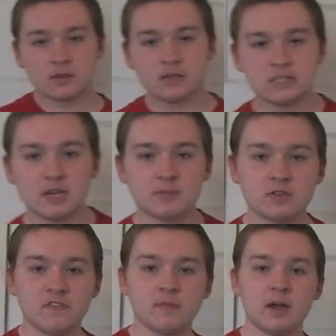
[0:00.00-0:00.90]
This
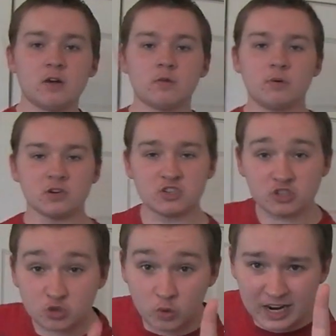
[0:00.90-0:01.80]
episode of The MAOC Report
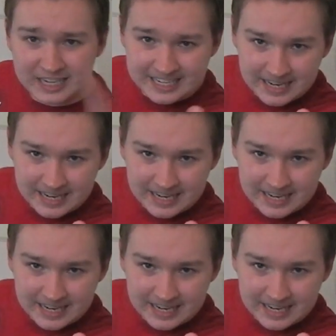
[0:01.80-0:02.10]
right